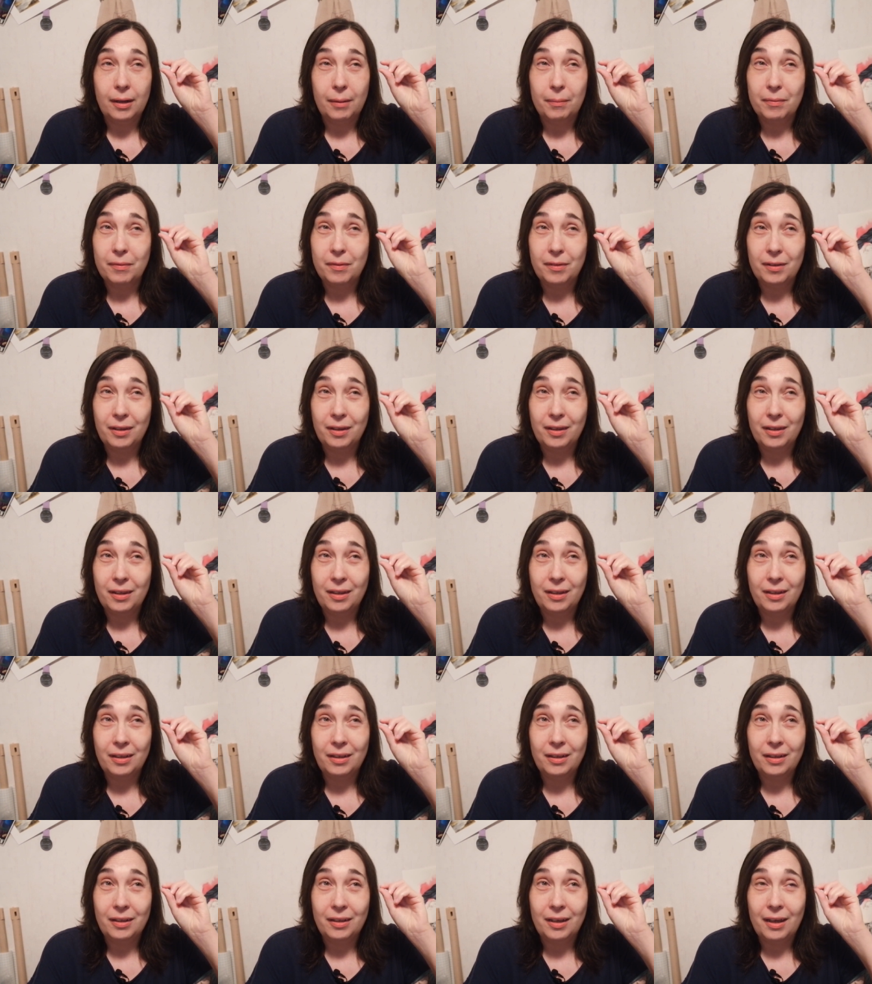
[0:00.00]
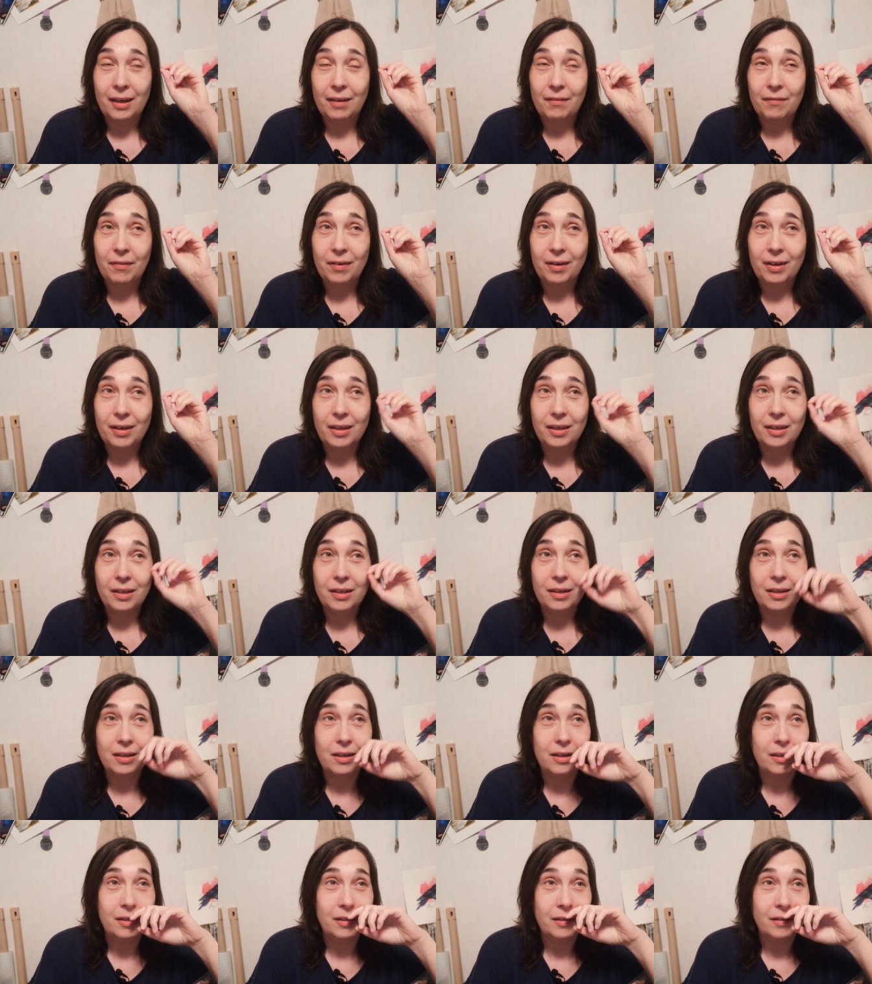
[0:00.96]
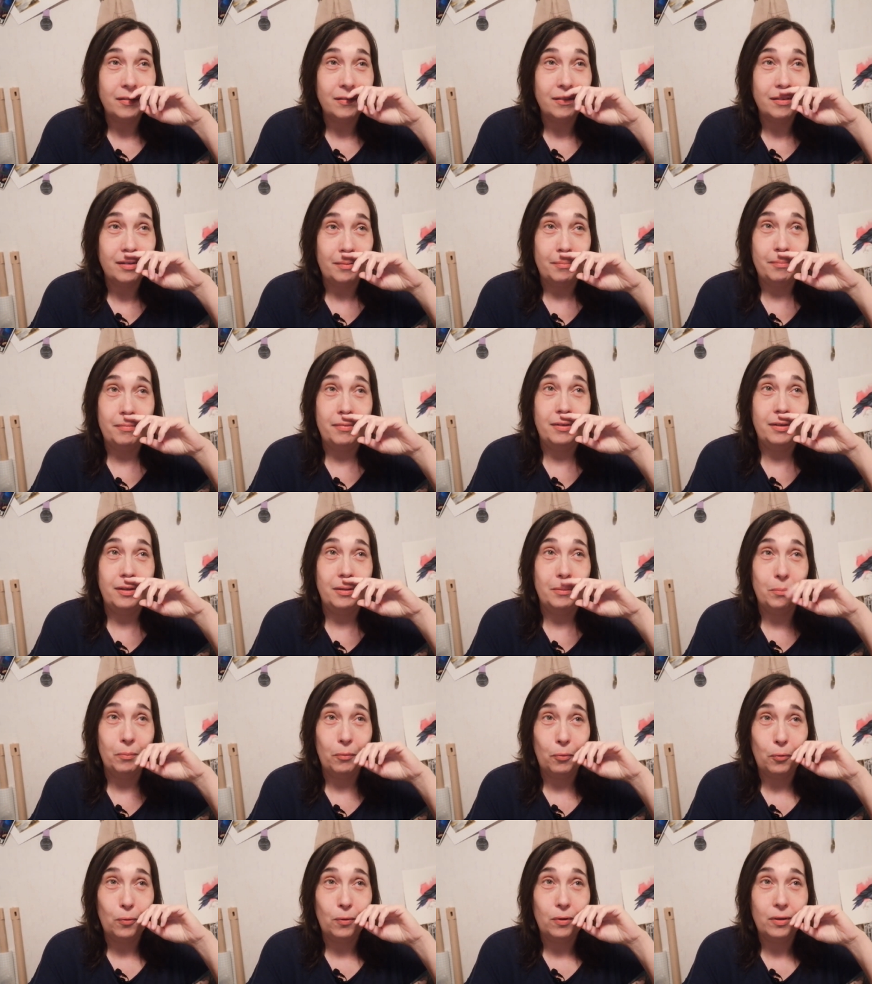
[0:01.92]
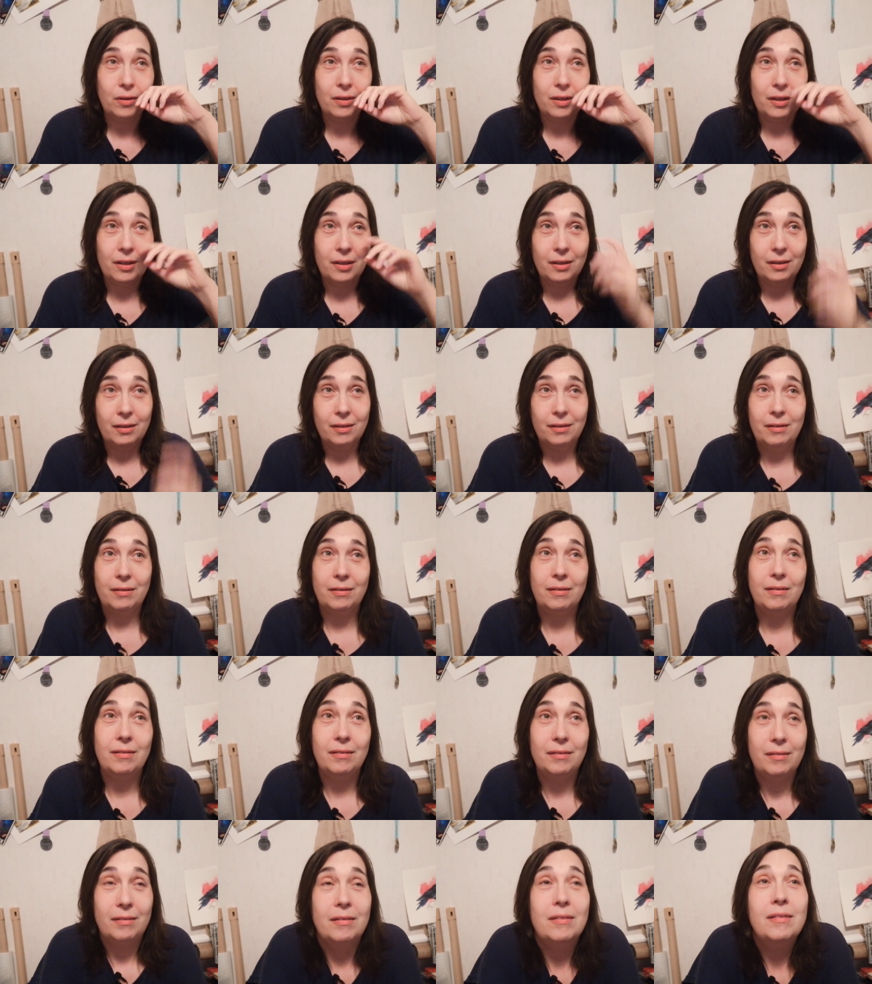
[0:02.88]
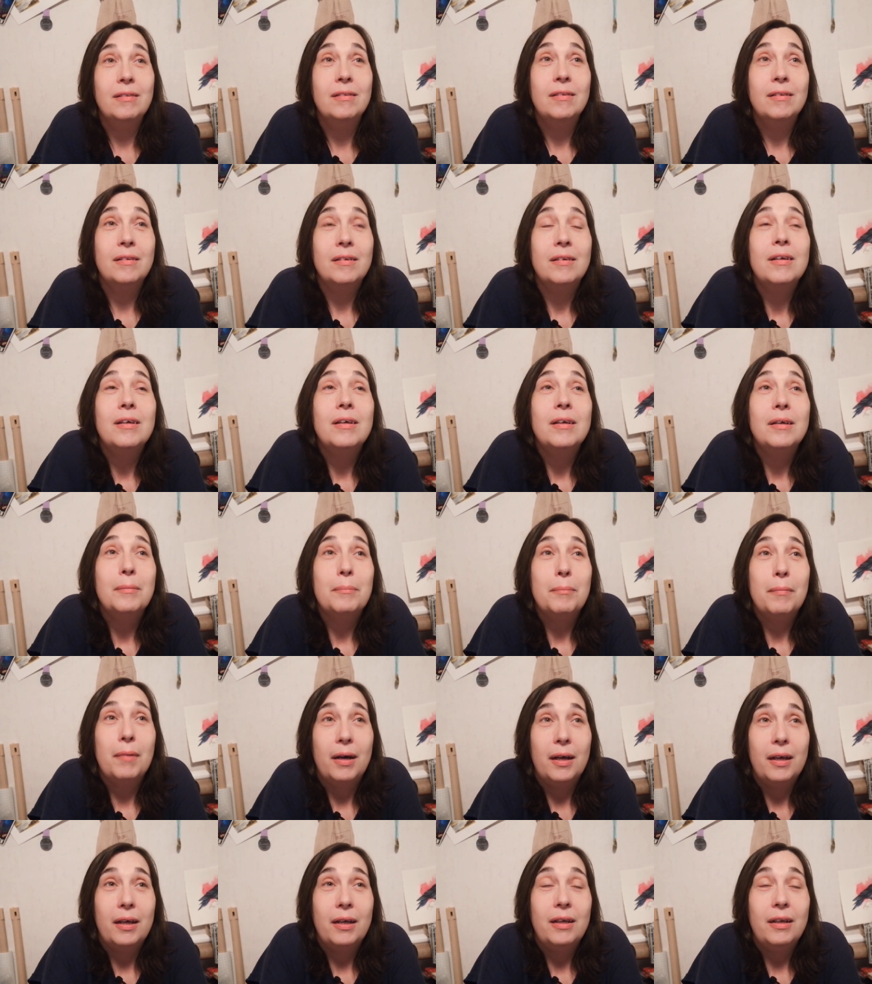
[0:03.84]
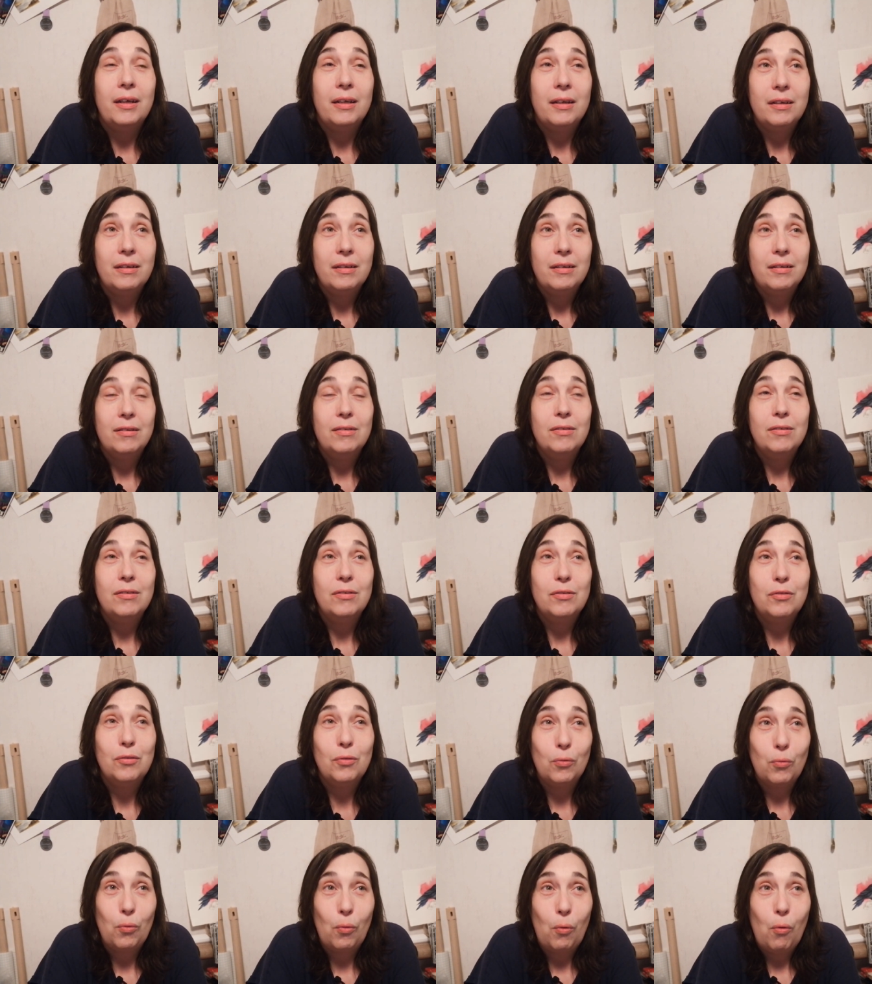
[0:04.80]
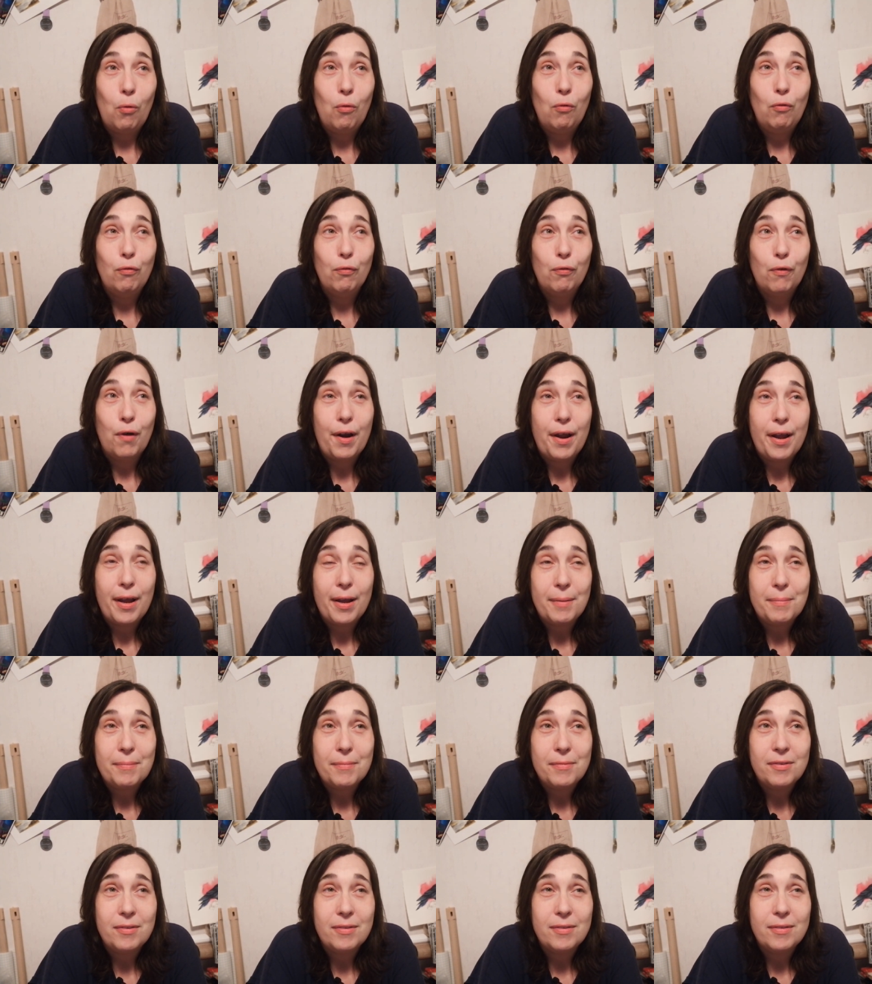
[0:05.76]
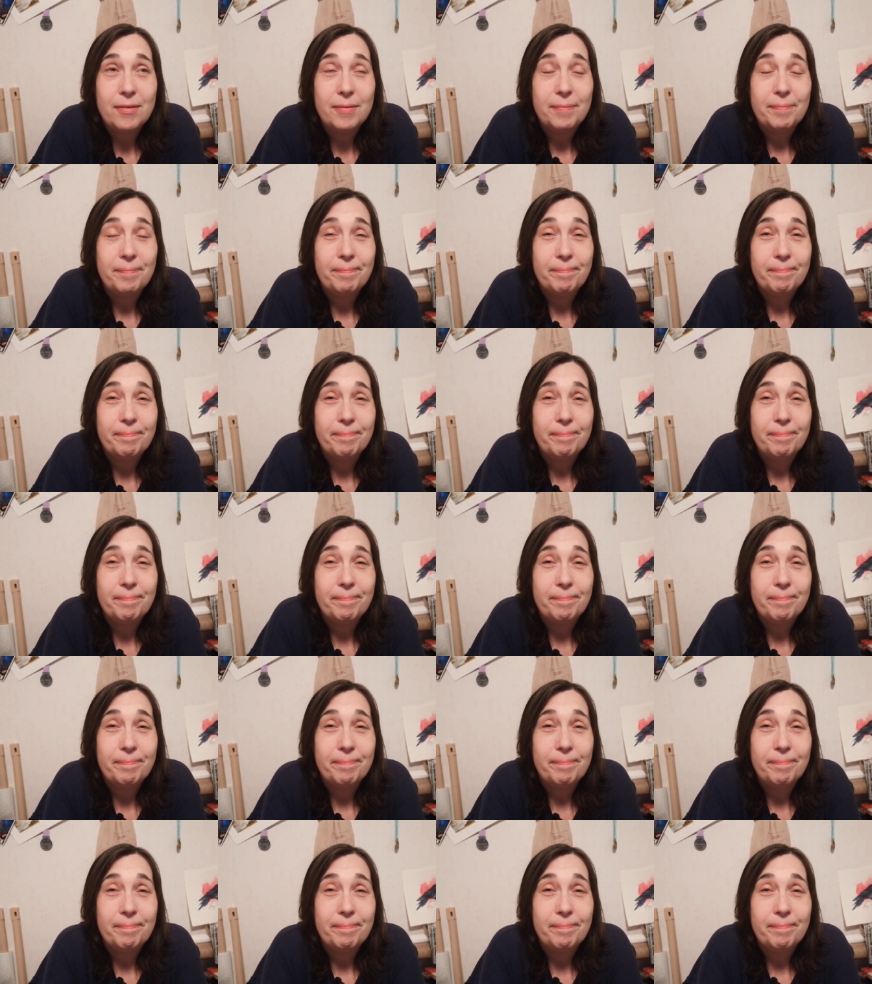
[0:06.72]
thinking, have I gotten something more than my scroll frames?